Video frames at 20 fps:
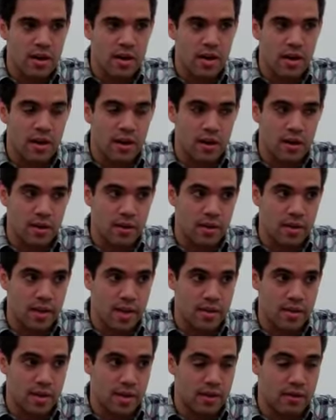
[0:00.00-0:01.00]
Uh,
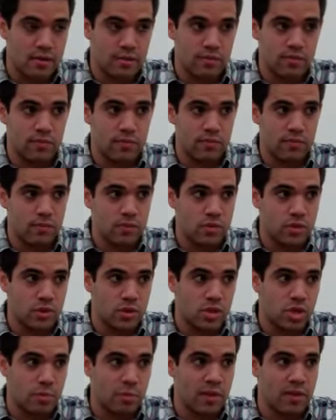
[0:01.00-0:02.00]
and then
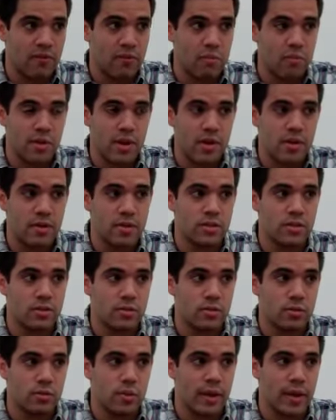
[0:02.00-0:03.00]
jumping from there
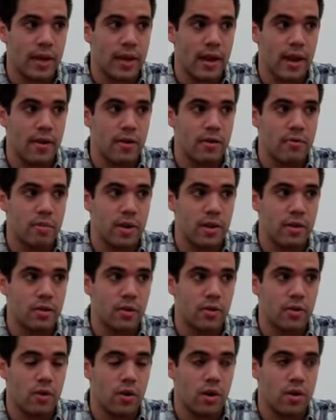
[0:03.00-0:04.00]
to, I got hired by
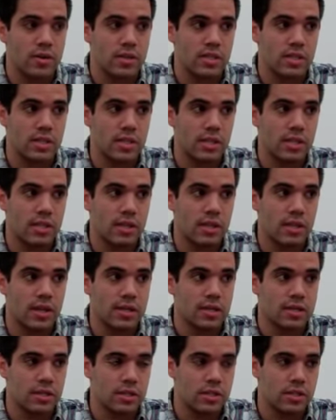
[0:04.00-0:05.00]
Euro RSCG
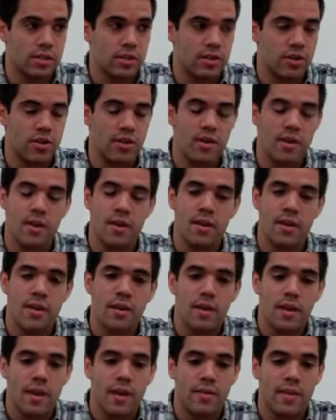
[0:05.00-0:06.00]
as an intern.
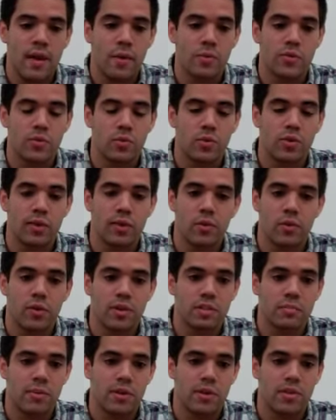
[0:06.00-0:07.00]
And that was a really cool
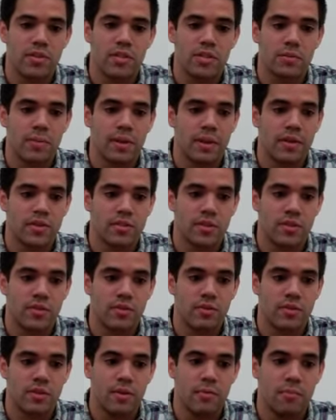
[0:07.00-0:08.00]
experience just because they're
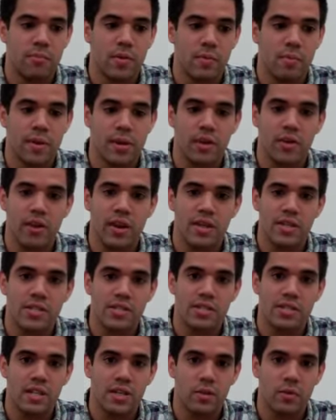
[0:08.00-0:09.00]
a, a bigger
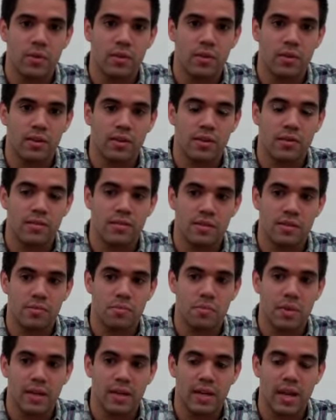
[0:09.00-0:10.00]
agency with uh,
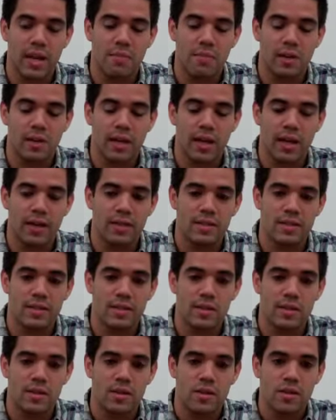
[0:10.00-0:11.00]
some big name clients.
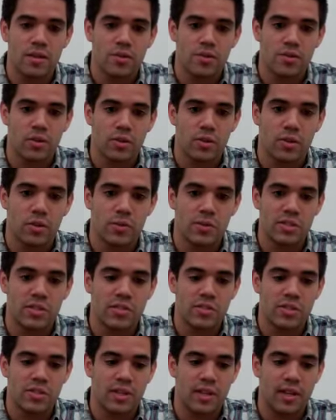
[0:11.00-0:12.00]
So it was
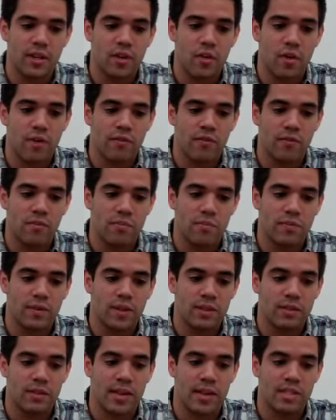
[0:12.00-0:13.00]
interesting going from
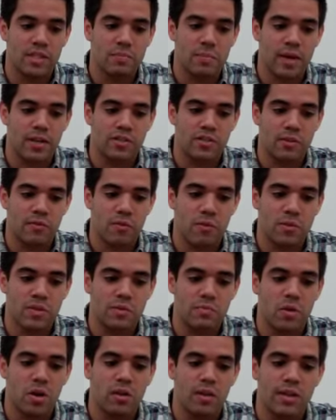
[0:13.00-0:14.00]
like that spectrum from a
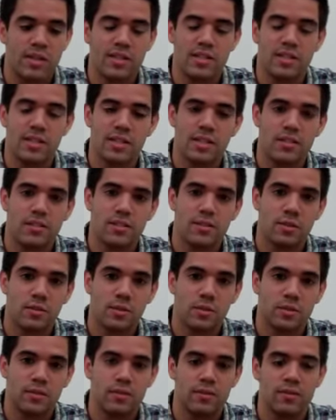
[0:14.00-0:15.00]
small agency
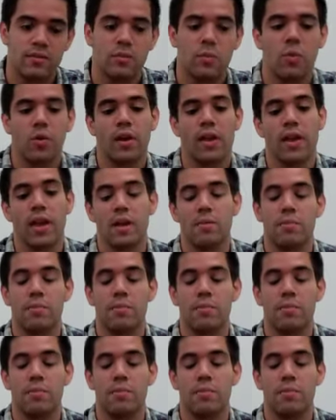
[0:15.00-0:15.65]
to working at a